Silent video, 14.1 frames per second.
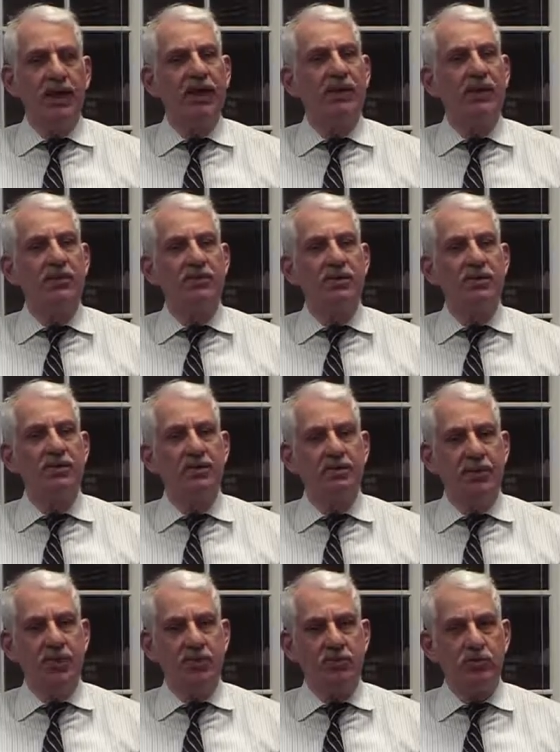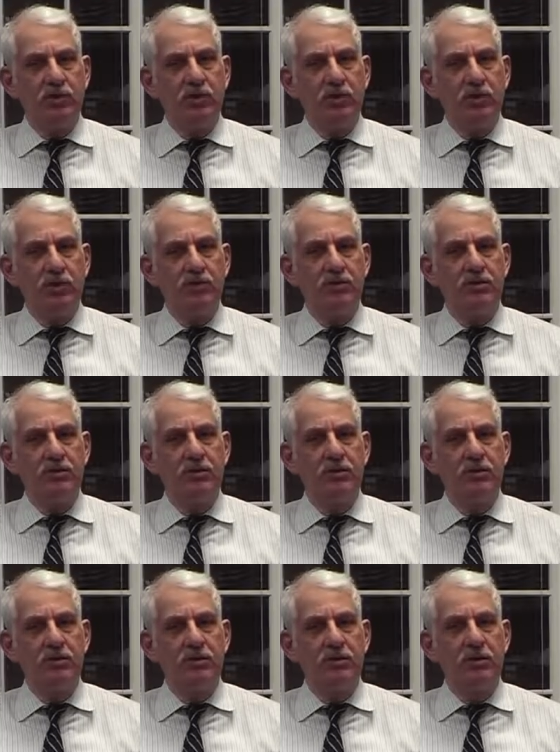That gives us the best results.
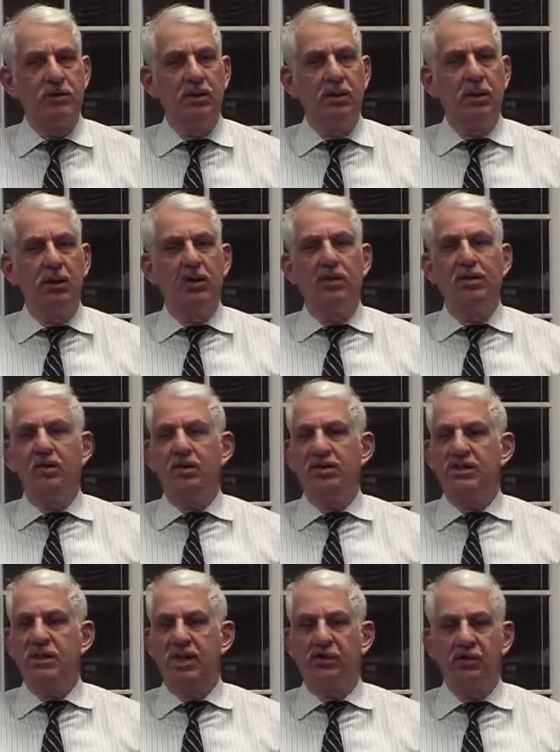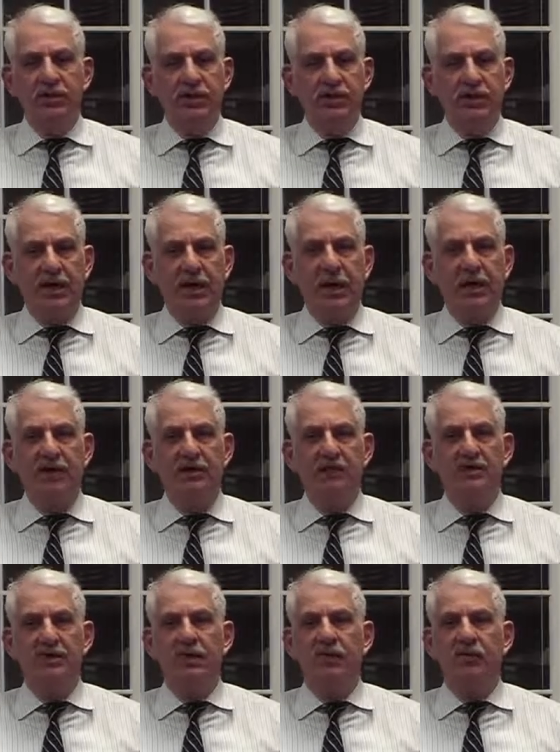There are several
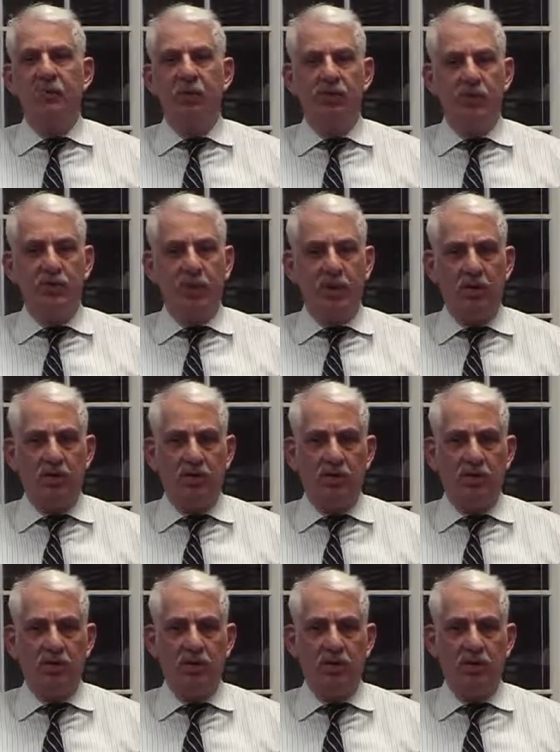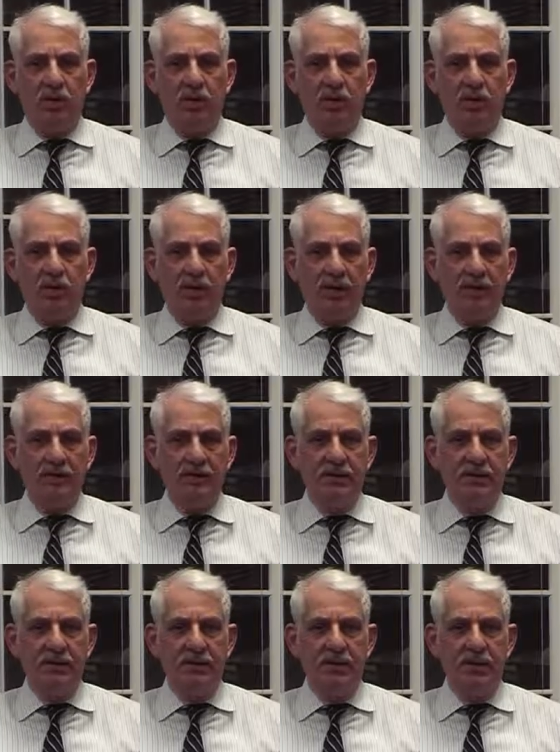designs of orthokeratology
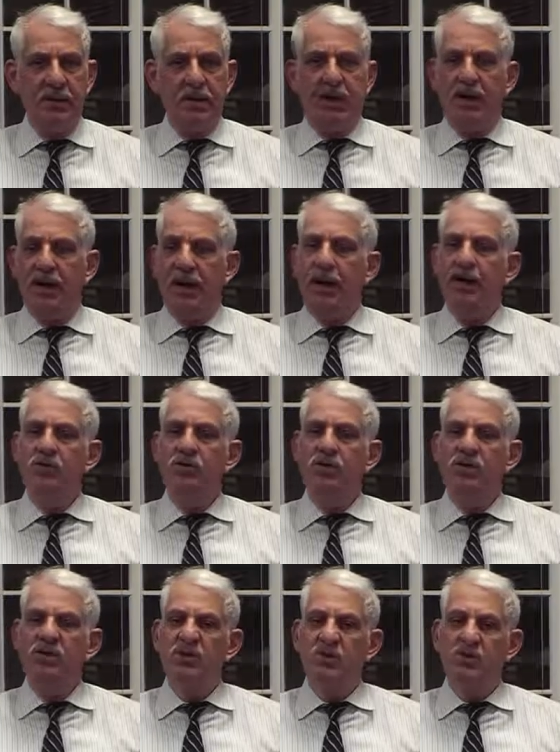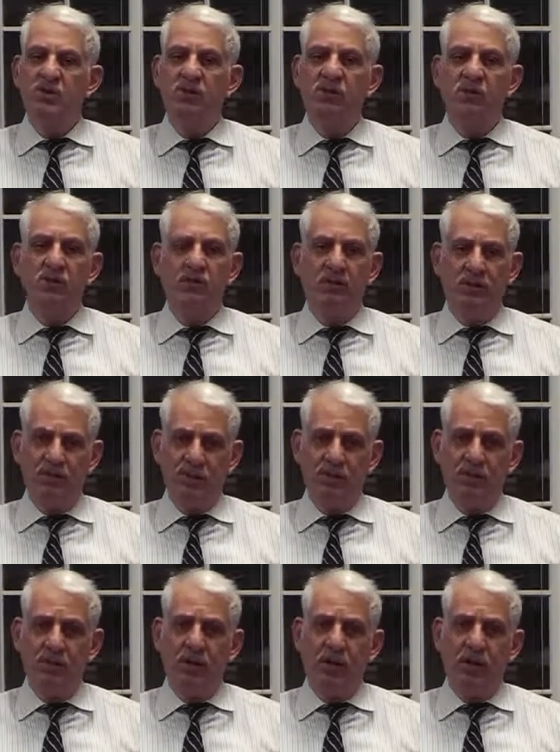lenses. I use a specific
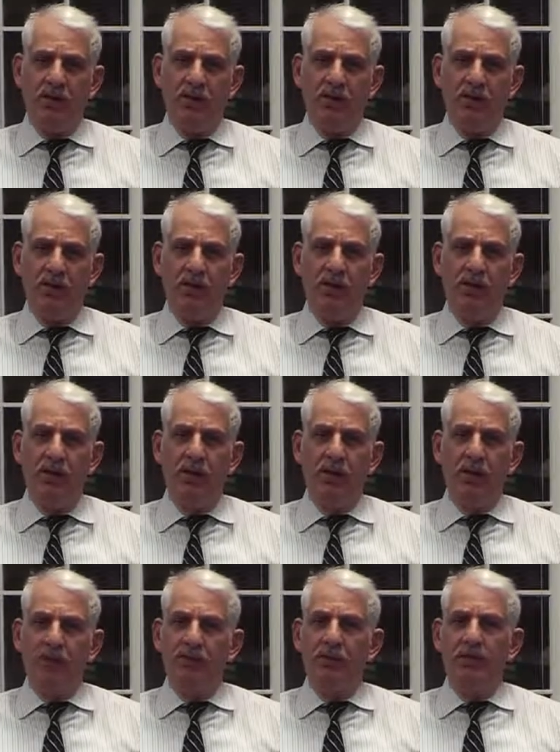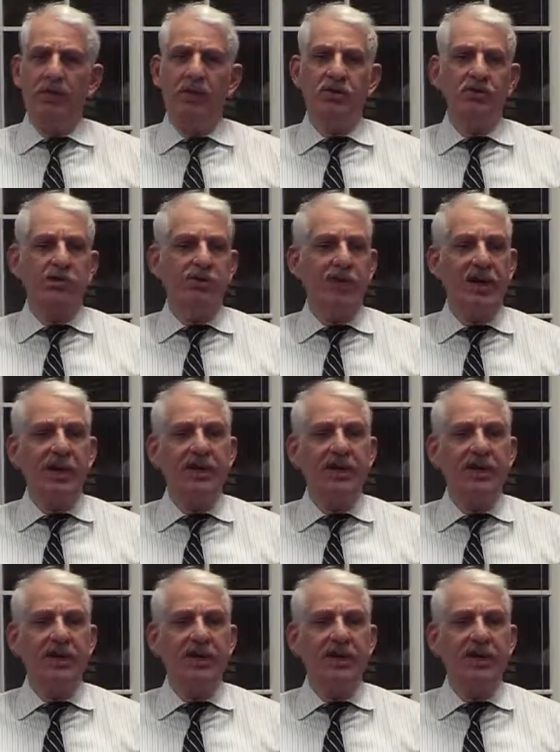topographer that measures